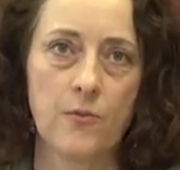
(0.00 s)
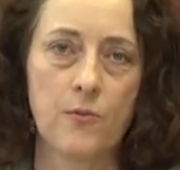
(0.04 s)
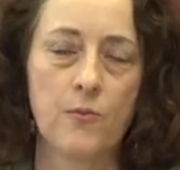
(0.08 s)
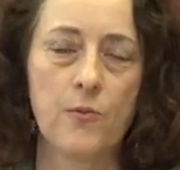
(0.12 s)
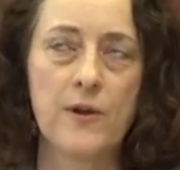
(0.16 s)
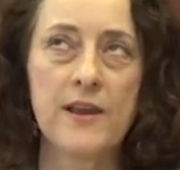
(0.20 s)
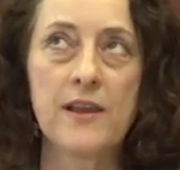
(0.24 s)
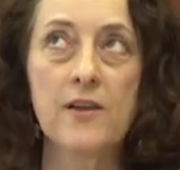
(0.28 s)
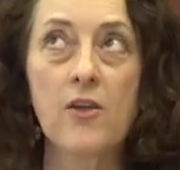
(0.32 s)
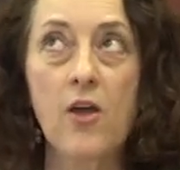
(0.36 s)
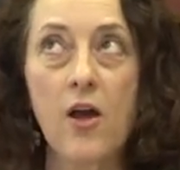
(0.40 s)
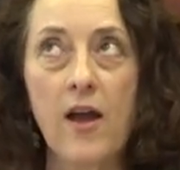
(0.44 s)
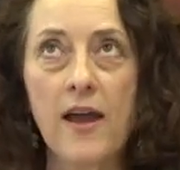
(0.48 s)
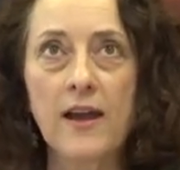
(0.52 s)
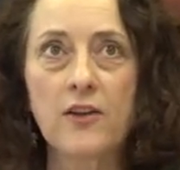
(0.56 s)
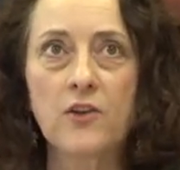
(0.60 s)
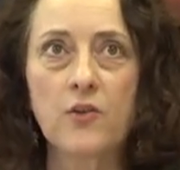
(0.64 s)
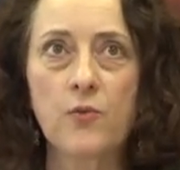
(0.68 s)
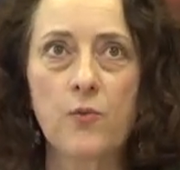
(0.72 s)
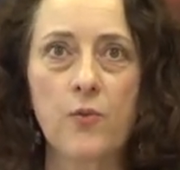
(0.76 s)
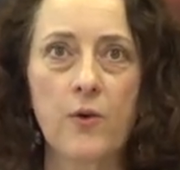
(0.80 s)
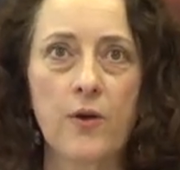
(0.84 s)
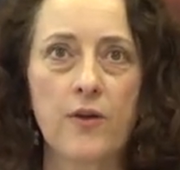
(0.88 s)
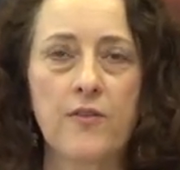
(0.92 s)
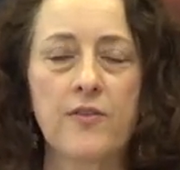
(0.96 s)
We like
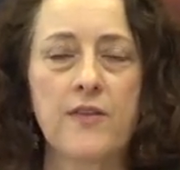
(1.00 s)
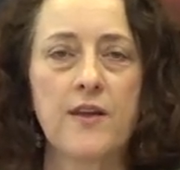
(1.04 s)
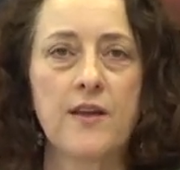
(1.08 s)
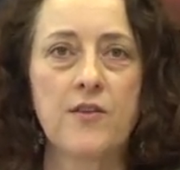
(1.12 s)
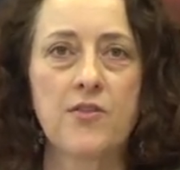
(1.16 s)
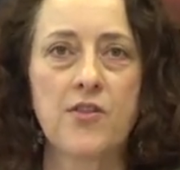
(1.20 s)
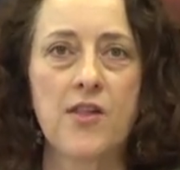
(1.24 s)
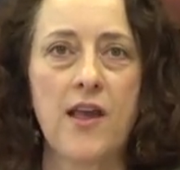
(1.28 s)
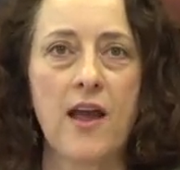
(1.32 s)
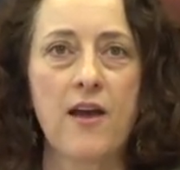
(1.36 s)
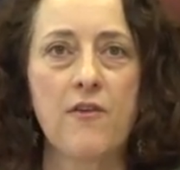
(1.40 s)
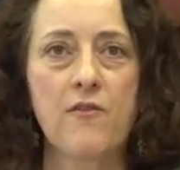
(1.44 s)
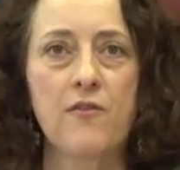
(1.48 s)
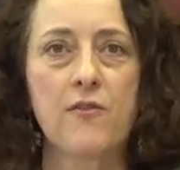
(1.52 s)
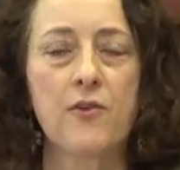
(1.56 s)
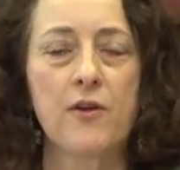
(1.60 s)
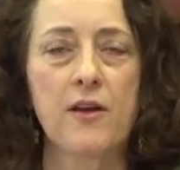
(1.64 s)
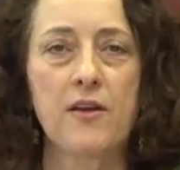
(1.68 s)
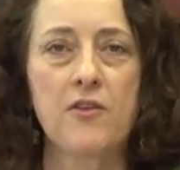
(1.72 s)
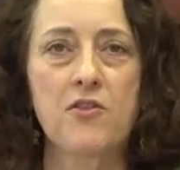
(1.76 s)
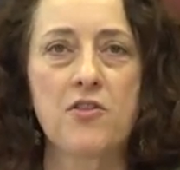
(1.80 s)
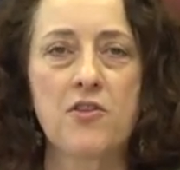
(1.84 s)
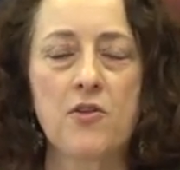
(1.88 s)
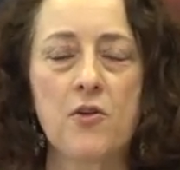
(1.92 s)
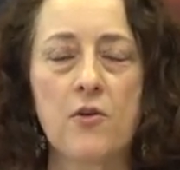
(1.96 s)
to work things out for
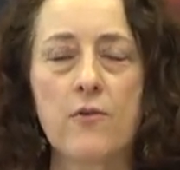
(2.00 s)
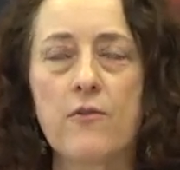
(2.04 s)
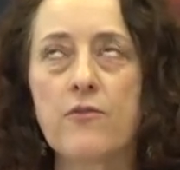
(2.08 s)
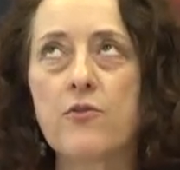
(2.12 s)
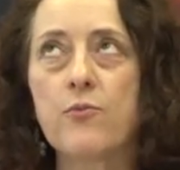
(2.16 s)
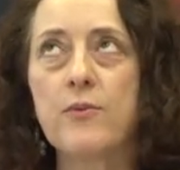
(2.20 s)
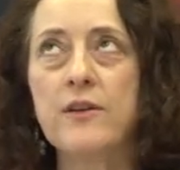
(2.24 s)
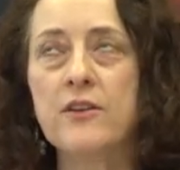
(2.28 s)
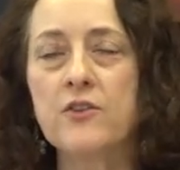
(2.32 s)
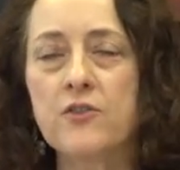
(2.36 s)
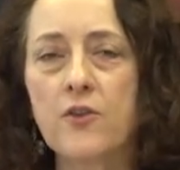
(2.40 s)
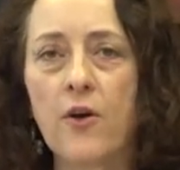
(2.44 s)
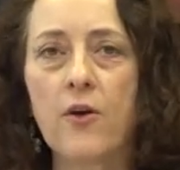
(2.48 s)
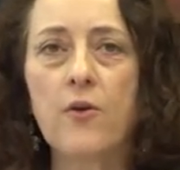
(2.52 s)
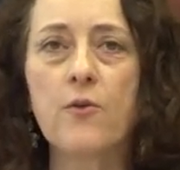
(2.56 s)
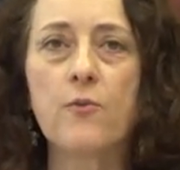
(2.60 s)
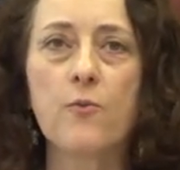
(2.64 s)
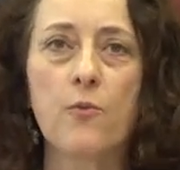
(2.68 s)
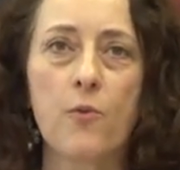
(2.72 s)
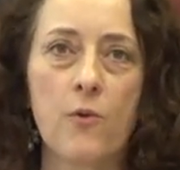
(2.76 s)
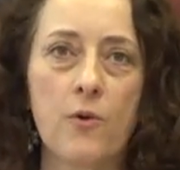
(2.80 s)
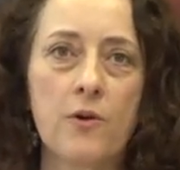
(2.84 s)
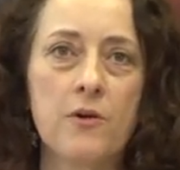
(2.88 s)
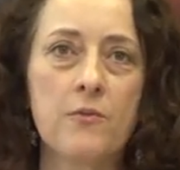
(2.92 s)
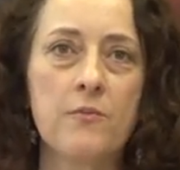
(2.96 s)
ourselves. We don't
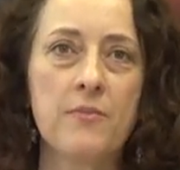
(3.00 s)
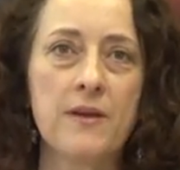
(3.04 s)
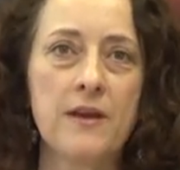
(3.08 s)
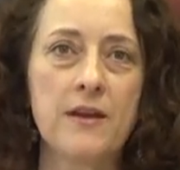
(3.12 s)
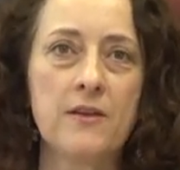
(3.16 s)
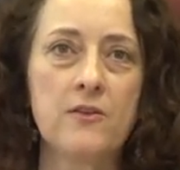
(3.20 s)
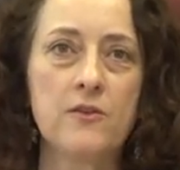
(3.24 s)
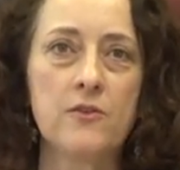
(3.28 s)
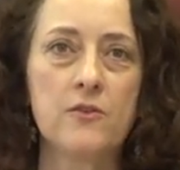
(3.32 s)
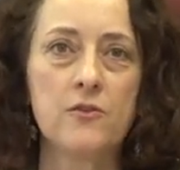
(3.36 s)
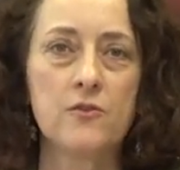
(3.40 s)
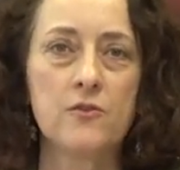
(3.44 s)
want to be